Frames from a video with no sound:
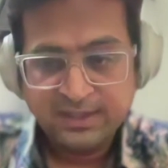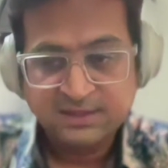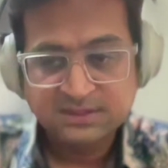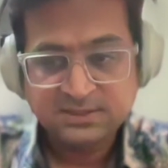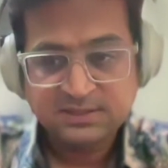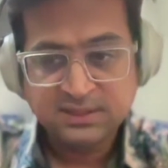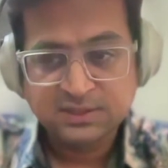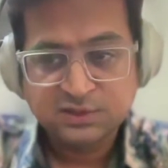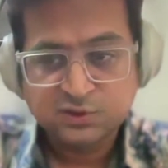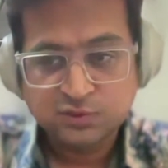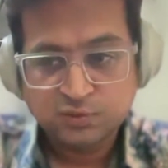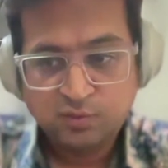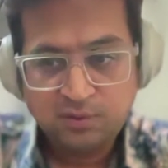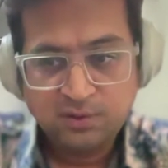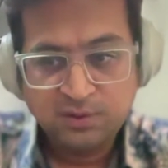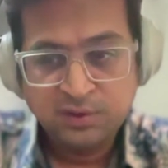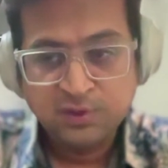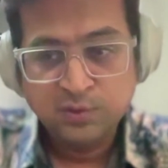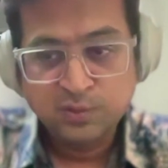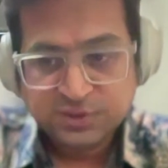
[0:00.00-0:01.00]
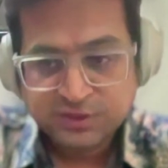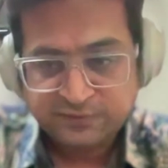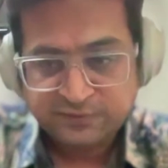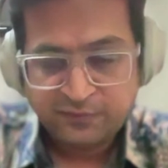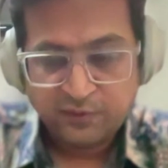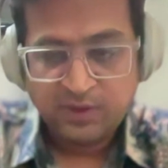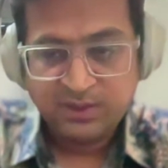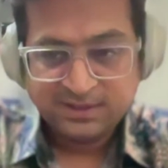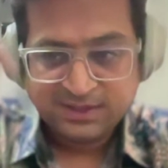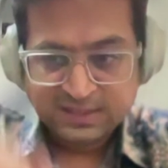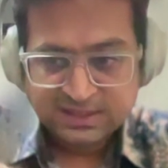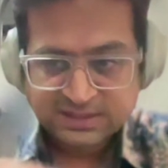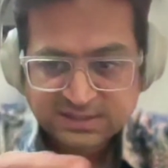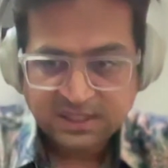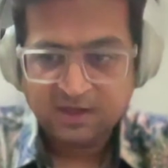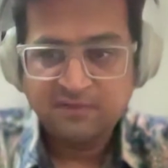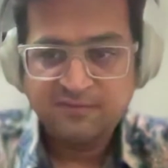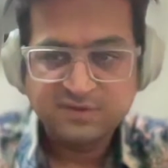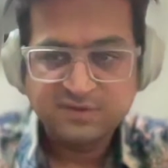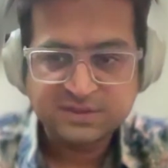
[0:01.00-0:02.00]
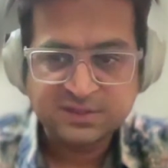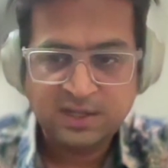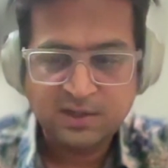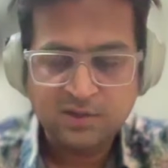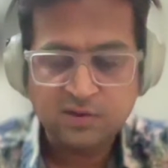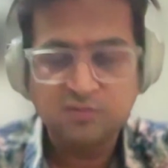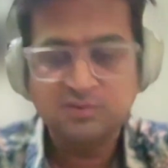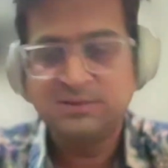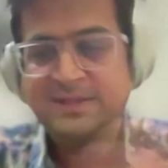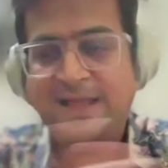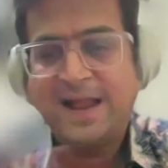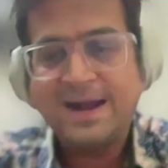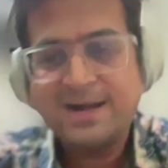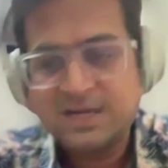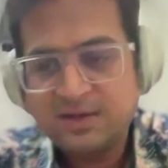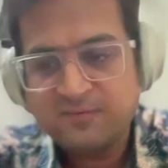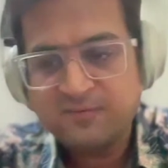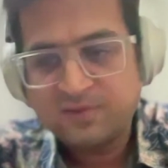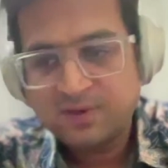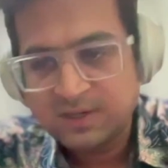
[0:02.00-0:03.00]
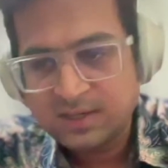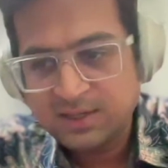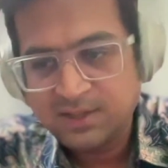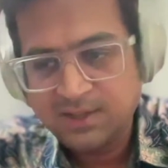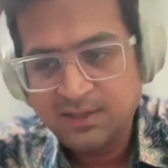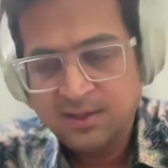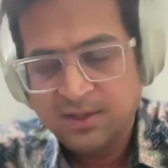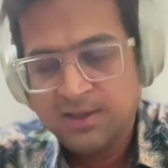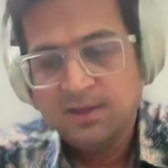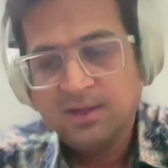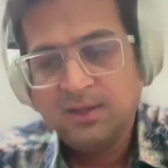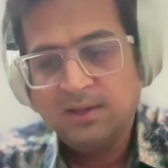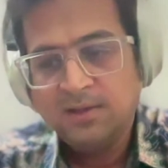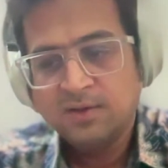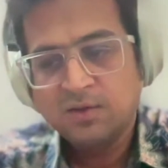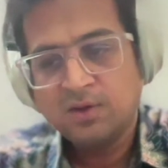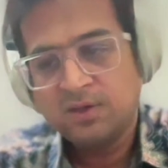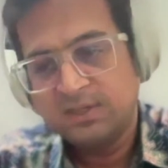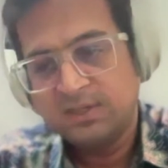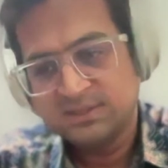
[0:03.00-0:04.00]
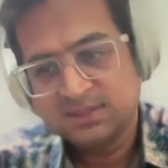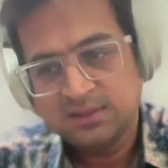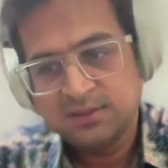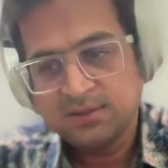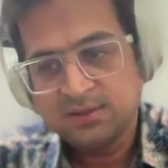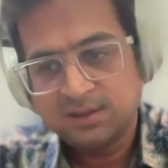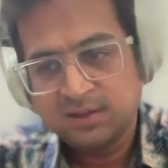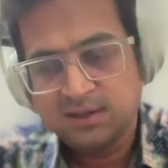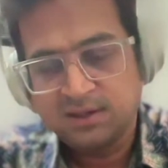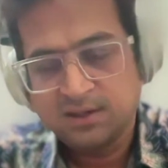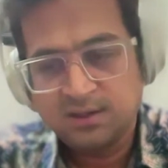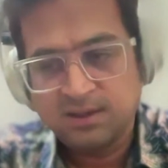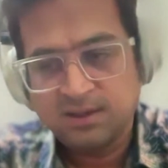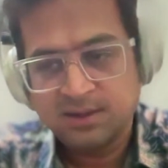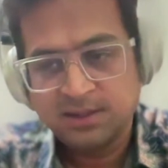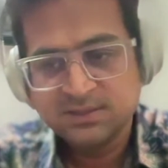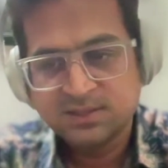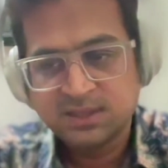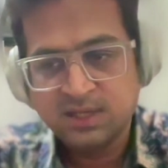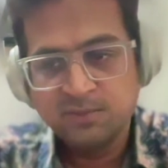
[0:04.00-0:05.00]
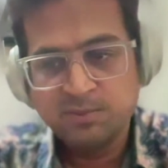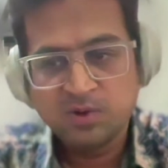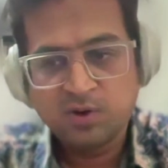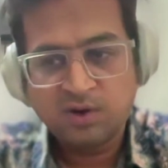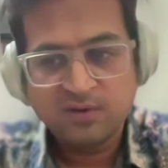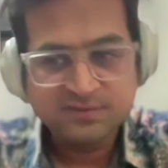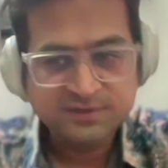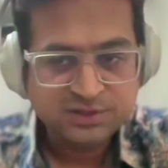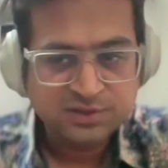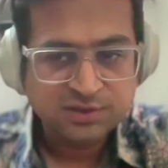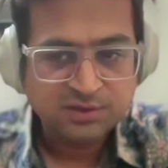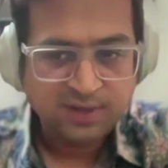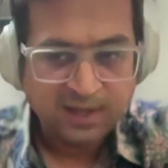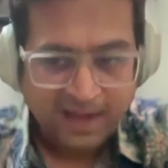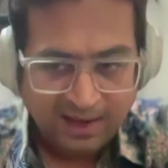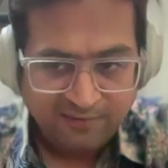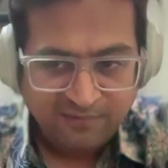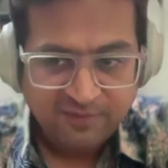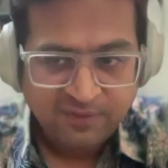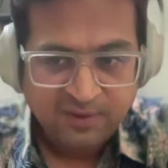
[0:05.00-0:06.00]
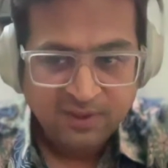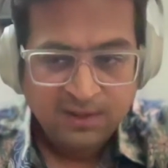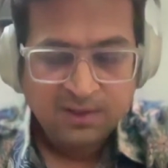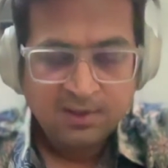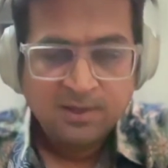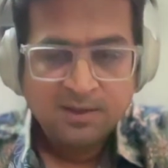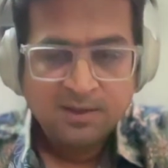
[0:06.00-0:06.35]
Is this tool useful in this kind of a scenario? That definitely is a deeper conversation to have.